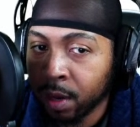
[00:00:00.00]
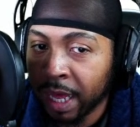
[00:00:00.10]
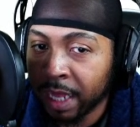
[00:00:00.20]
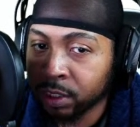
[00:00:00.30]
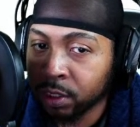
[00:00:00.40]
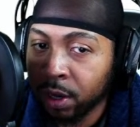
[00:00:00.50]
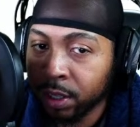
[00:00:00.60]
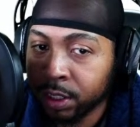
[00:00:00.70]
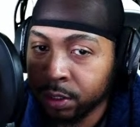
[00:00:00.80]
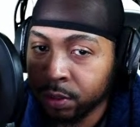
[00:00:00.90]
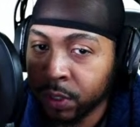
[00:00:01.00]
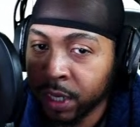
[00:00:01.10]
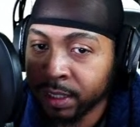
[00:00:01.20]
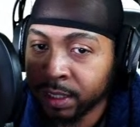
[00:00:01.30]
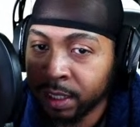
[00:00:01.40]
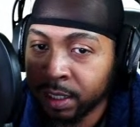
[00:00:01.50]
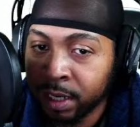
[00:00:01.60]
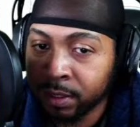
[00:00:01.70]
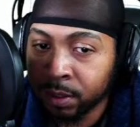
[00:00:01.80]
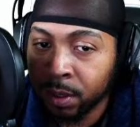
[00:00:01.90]
We got toilet tissue, hand
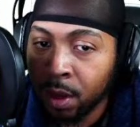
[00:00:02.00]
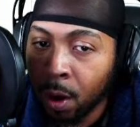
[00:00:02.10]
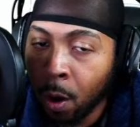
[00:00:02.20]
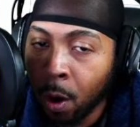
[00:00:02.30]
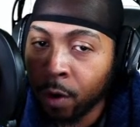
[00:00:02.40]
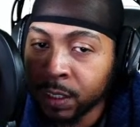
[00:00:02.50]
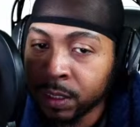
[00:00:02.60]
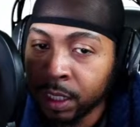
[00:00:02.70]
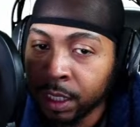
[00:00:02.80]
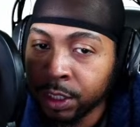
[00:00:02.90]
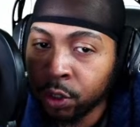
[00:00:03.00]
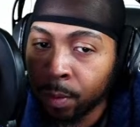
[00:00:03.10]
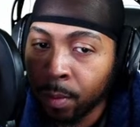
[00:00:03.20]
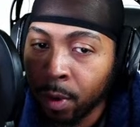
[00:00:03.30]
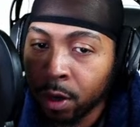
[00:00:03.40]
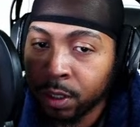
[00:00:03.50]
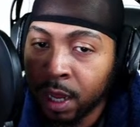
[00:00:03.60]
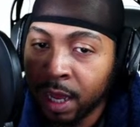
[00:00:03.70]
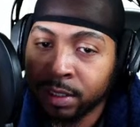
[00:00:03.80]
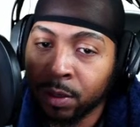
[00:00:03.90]
sanitizer, all these things you can
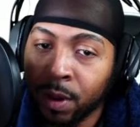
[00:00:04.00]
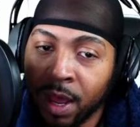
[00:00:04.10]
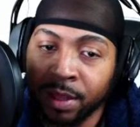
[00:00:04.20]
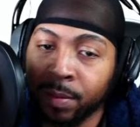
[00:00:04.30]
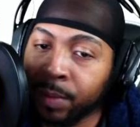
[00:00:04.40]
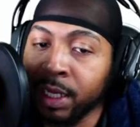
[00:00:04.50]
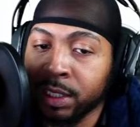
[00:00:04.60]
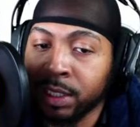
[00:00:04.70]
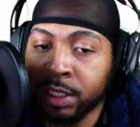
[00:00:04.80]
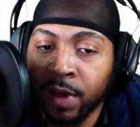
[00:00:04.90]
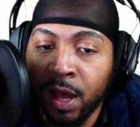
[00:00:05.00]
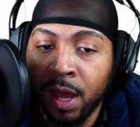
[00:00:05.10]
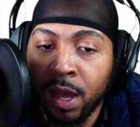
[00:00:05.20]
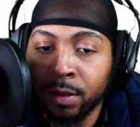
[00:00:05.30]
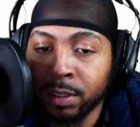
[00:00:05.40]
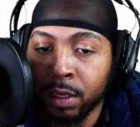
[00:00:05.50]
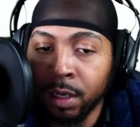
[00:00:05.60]
marginalize. They don't have to be PlayStation 5s.